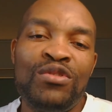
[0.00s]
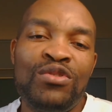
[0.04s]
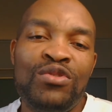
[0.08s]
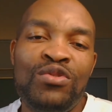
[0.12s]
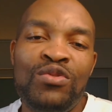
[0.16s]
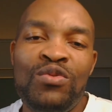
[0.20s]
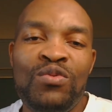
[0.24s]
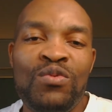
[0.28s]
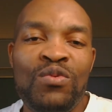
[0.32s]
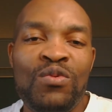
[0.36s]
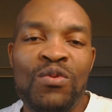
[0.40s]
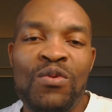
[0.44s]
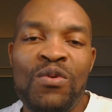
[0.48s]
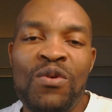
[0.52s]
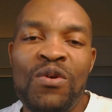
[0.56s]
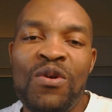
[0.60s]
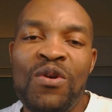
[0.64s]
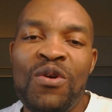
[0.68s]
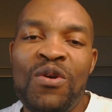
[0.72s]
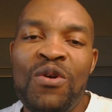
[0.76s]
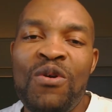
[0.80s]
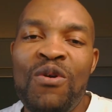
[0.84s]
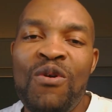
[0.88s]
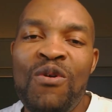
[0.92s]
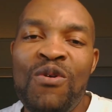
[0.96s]
you
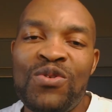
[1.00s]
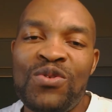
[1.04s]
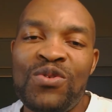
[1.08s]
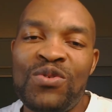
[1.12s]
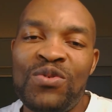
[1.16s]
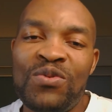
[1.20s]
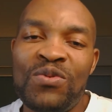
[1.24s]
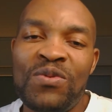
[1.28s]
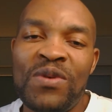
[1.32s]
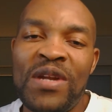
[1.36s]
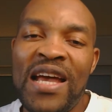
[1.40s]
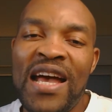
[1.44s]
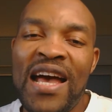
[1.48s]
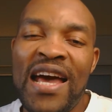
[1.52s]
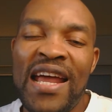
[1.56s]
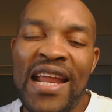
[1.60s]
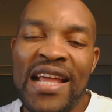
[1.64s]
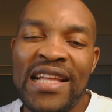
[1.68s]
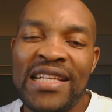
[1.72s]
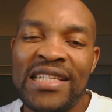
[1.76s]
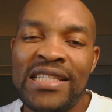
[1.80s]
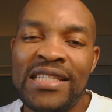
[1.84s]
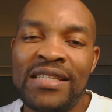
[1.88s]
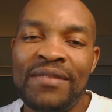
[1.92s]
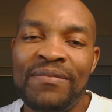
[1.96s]
go through the
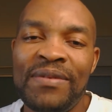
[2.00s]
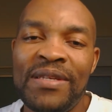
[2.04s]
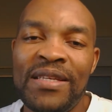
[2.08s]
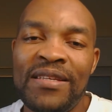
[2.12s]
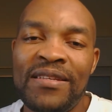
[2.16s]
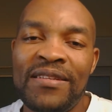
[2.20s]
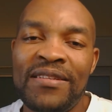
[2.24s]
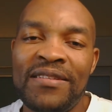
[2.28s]
RSTP,